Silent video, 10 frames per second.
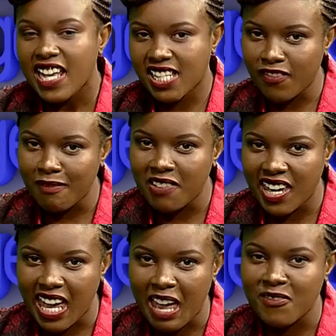7
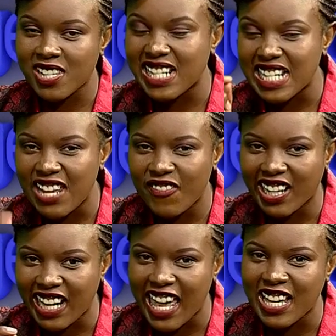p.m. The Living
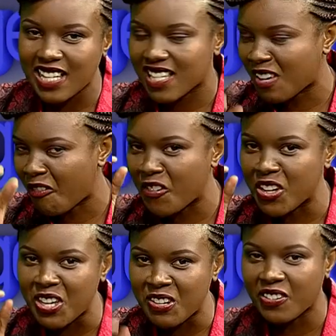Legends for
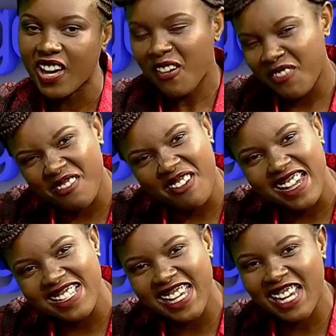you. We're
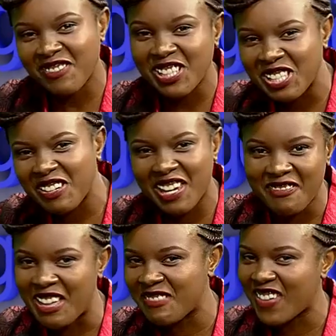right and we're doing
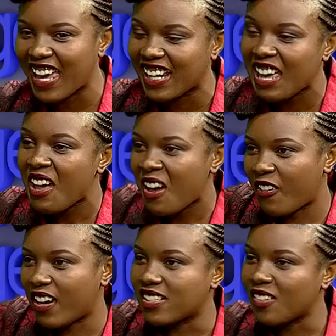well, man. All
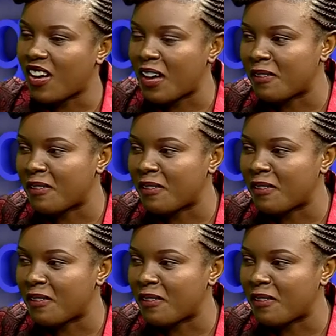right, so